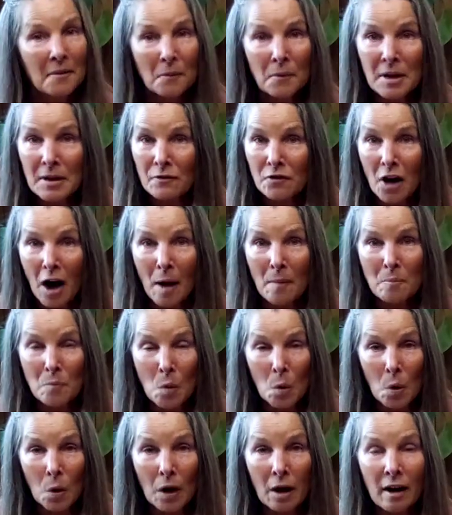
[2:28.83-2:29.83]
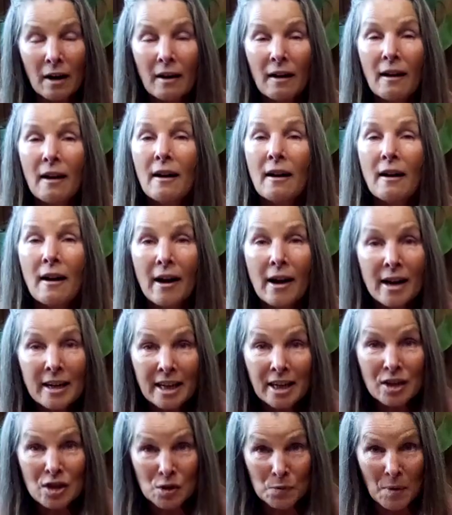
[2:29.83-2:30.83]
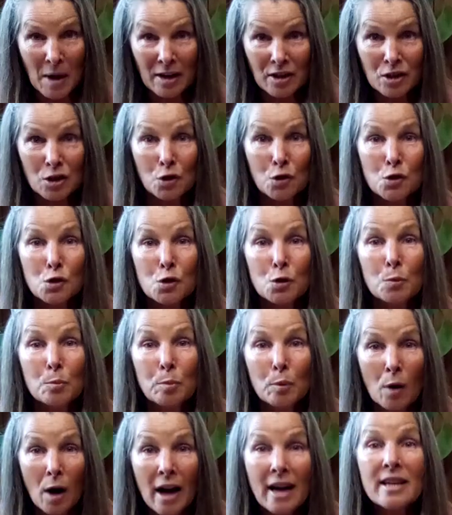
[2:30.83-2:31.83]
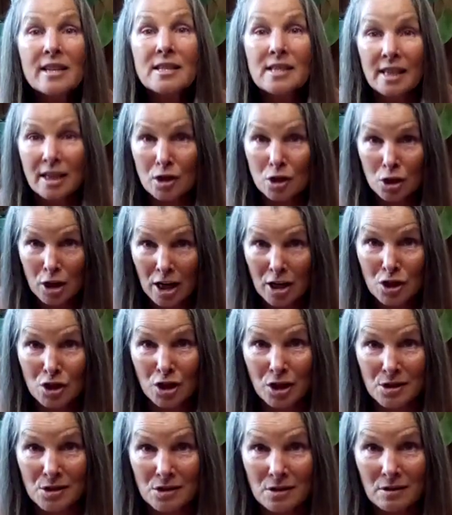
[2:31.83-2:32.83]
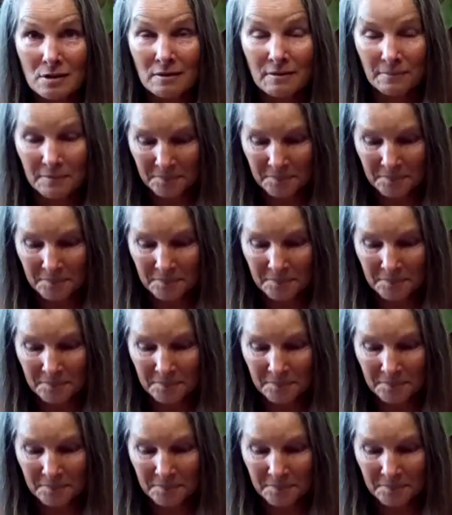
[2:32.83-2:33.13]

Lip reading: we've got more unexpected, surprising changes.